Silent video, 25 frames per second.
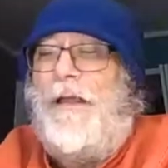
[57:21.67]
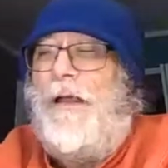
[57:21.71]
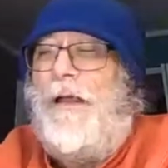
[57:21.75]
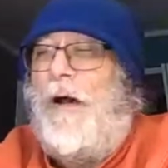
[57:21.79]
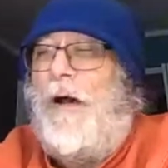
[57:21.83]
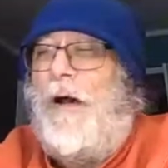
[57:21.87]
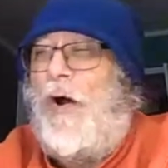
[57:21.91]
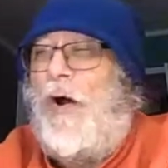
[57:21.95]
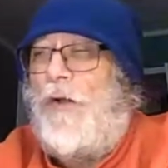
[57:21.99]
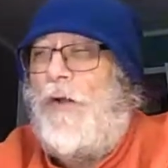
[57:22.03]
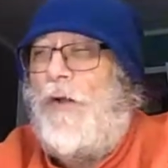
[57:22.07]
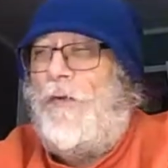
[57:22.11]

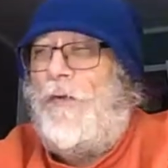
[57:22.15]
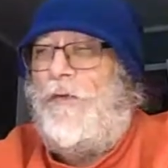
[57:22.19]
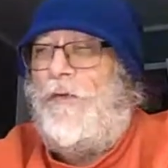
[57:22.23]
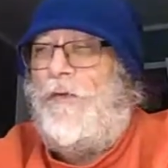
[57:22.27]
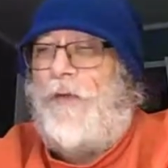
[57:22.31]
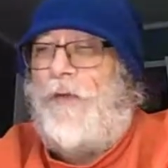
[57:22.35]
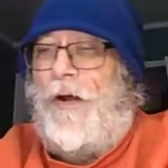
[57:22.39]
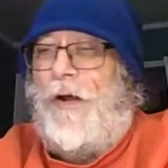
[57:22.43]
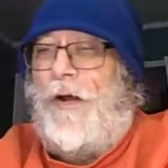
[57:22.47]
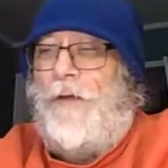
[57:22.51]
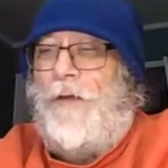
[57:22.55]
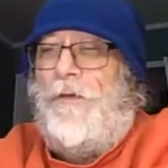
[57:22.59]
All those,
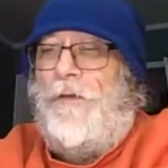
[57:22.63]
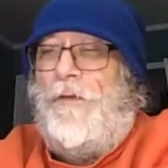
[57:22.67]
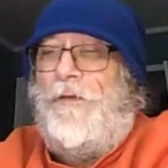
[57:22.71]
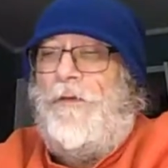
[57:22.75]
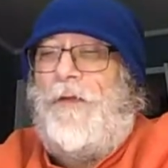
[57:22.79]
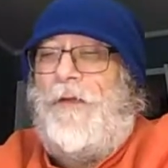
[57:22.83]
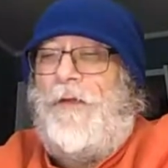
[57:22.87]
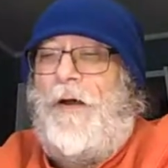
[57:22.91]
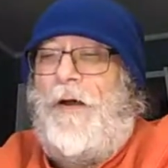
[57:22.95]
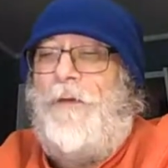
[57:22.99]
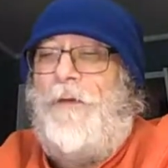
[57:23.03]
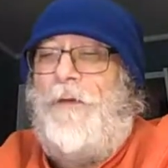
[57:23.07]
all those,
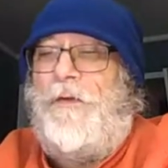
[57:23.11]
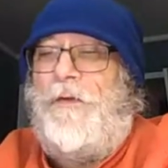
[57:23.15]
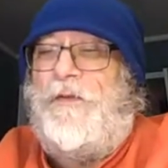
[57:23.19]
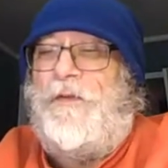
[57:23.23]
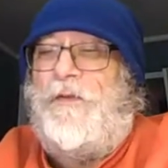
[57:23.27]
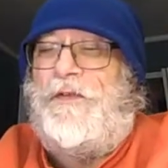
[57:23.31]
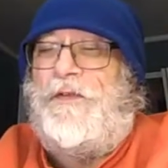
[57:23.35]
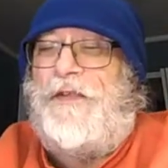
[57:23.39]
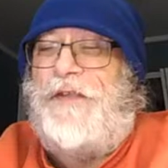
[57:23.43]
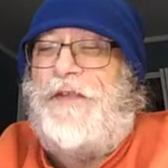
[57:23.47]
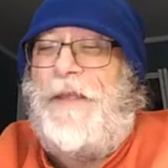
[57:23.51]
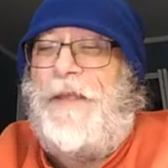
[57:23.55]
all
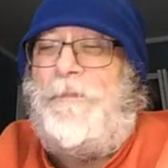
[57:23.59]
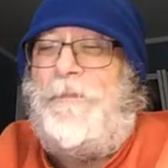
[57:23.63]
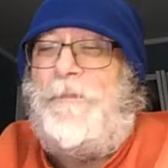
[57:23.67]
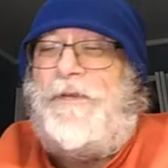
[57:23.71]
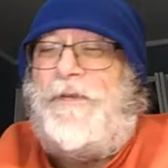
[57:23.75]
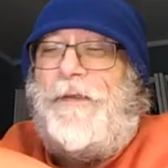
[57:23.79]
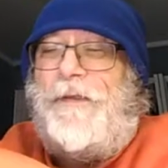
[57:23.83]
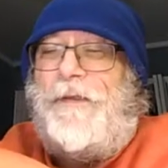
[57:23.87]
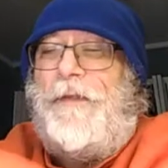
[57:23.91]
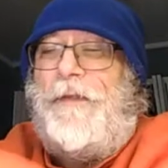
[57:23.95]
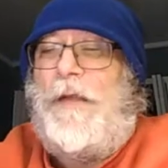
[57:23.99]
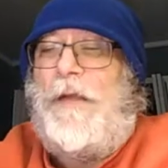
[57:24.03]
those
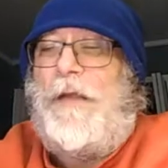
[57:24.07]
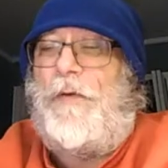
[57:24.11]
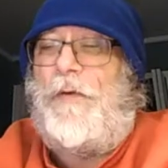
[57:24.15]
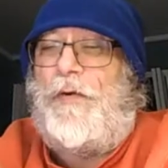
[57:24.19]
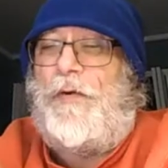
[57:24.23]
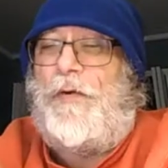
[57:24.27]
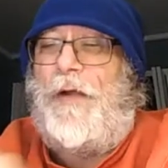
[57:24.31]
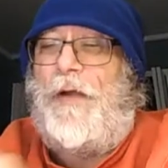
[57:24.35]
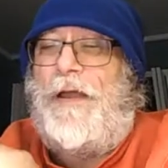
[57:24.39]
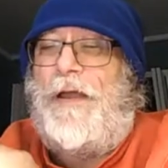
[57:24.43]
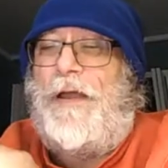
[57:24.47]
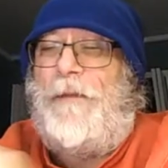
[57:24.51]
simps that were
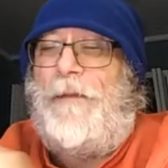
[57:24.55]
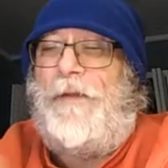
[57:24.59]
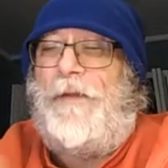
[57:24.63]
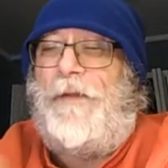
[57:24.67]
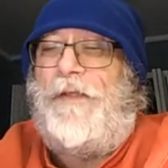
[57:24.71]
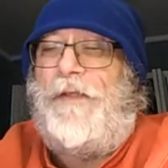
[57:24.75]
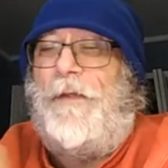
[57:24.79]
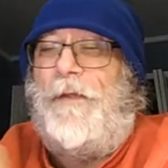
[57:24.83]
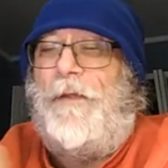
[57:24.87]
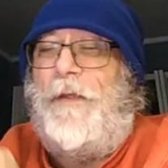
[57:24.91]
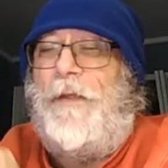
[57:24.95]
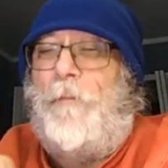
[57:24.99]
crying about
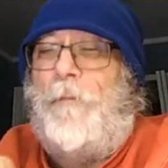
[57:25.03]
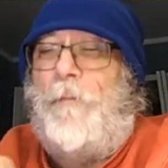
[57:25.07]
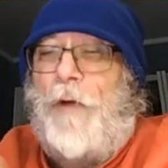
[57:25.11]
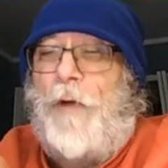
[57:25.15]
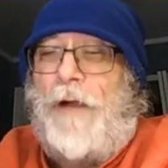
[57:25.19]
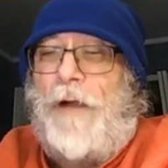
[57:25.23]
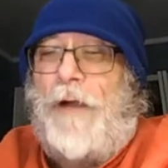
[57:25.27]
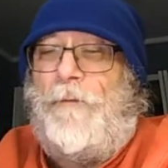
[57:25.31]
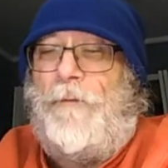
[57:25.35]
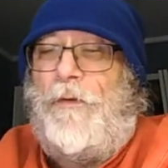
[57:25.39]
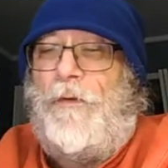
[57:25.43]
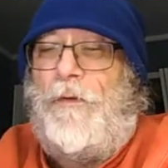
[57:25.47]
the the
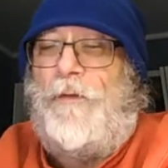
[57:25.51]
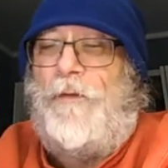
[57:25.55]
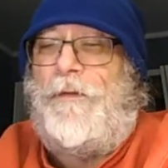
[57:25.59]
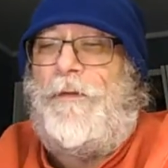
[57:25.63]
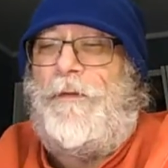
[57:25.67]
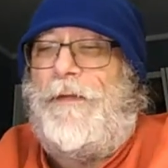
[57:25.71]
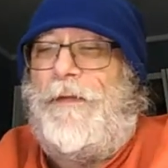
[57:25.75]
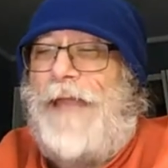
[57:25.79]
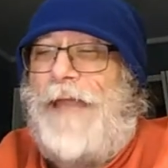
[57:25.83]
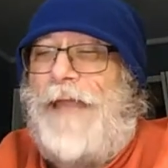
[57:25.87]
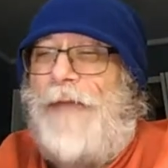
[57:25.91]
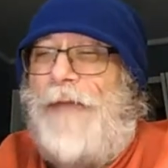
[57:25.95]
Marvels
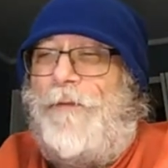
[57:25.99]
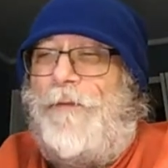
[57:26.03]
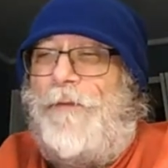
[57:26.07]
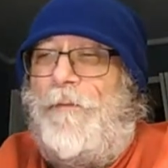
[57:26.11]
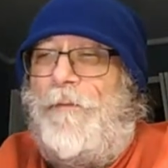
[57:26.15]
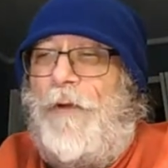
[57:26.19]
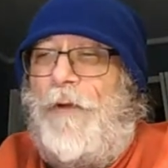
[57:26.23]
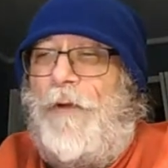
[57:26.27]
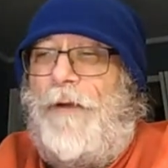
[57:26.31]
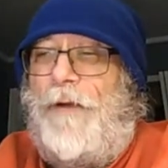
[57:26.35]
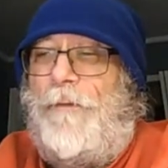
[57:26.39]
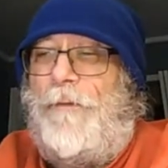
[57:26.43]
and Captain
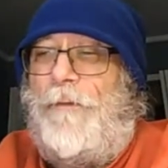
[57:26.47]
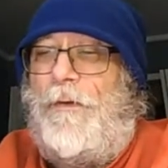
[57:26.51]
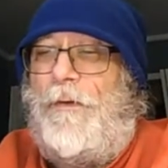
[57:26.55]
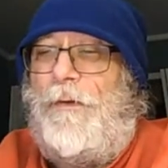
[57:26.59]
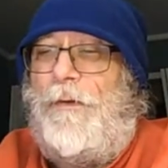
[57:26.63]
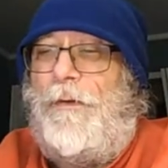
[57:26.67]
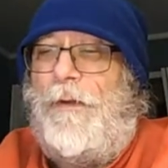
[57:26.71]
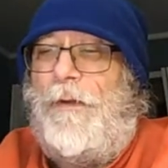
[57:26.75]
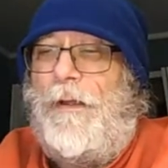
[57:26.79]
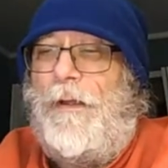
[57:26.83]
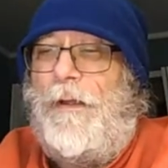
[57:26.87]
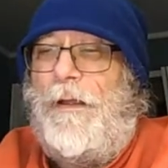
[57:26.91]

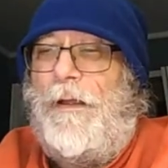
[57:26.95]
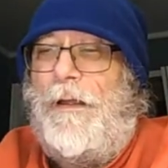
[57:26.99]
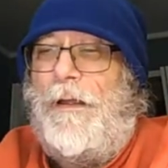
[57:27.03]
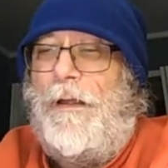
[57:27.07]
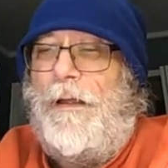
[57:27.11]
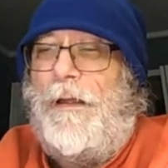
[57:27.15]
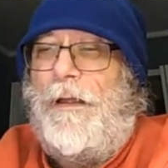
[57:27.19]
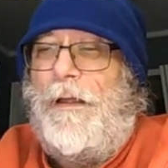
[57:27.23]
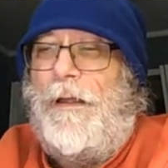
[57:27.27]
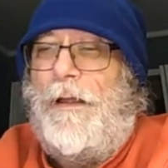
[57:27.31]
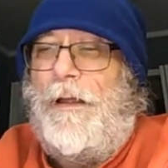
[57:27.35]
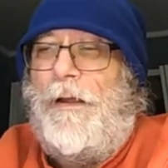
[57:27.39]
Marvel,
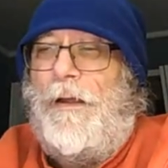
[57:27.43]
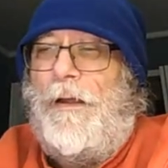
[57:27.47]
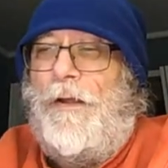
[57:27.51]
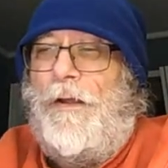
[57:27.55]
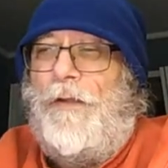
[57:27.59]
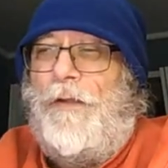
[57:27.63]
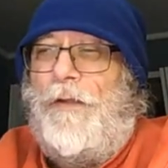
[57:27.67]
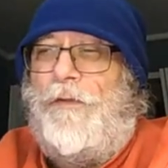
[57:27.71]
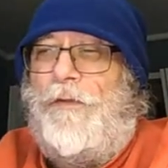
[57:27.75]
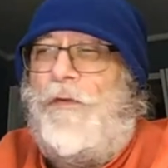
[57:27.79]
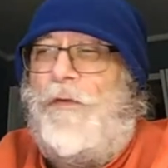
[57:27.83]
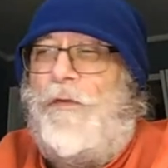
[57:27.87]

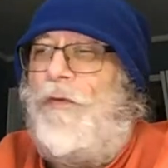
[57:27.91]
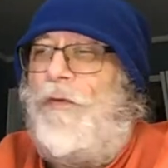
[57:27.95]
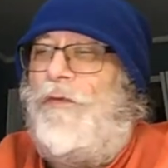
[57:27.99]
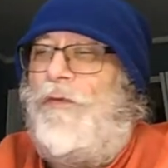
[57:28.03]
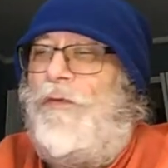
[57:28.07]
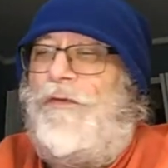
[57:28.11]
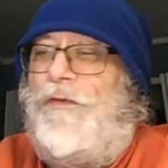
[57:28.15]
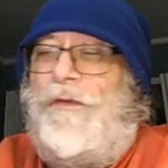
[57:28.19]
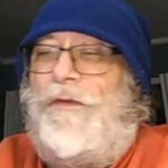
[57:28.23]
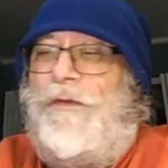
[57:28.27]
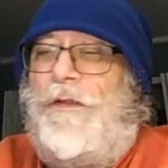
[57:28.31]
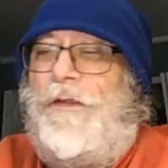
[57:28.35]
dude.